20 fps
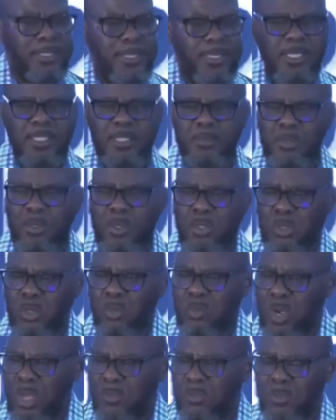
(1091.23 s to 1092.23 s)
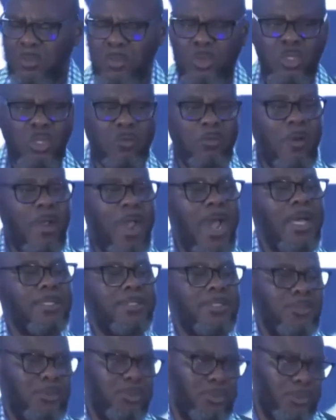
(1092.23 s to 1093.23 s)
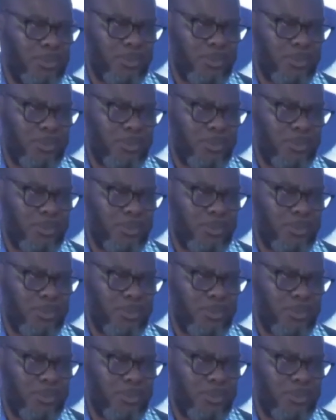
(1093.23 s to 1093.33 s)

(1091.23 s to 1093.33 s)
is because of one thing, because of our attitude.